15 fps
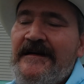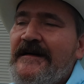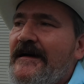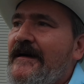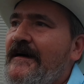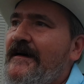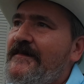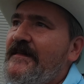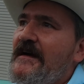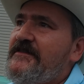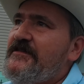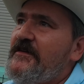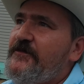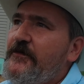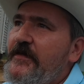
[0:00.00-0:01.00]
And that's
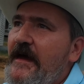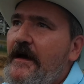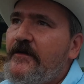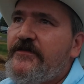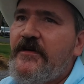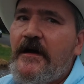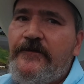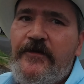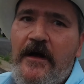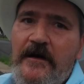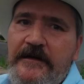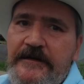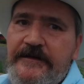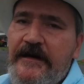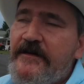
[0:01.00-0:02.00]
it for the outside
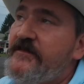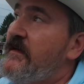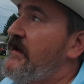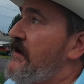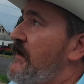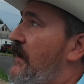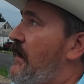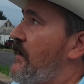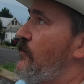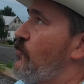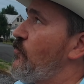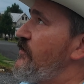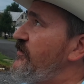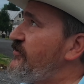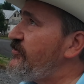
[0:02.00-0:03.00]
vlogging test. I
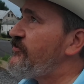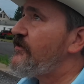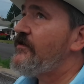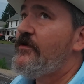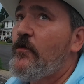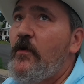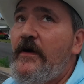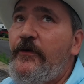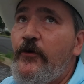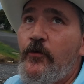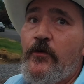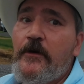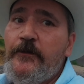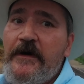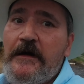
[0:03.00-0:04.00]
wish the weather
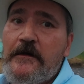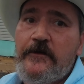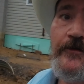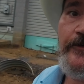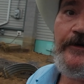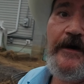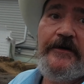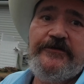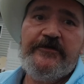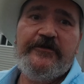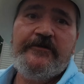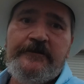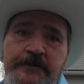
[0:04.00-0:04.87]
would have been a little nicer.